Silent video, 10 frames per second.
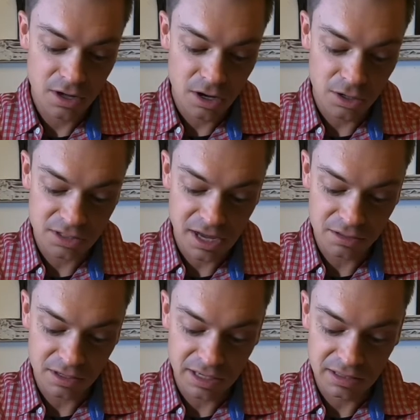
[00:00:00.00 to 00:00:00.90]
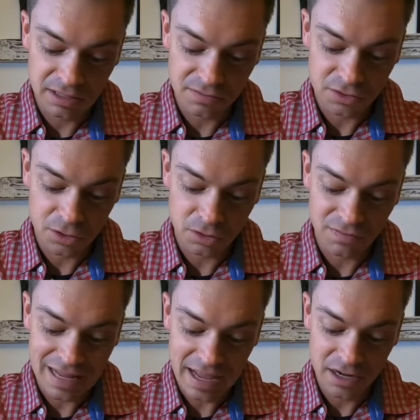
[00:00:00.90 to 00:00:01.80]
Altogether, Kenan lived a total of
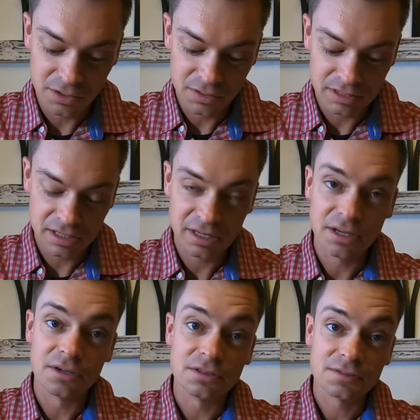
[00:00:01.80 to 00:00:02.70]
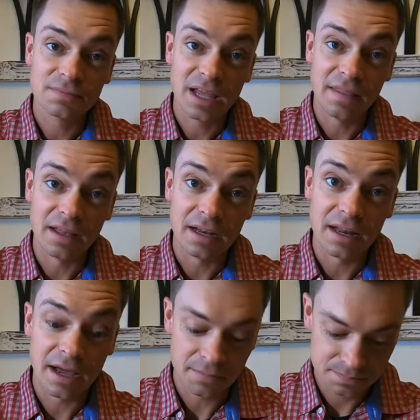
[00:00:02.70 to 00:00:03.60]
910 years, and then he died.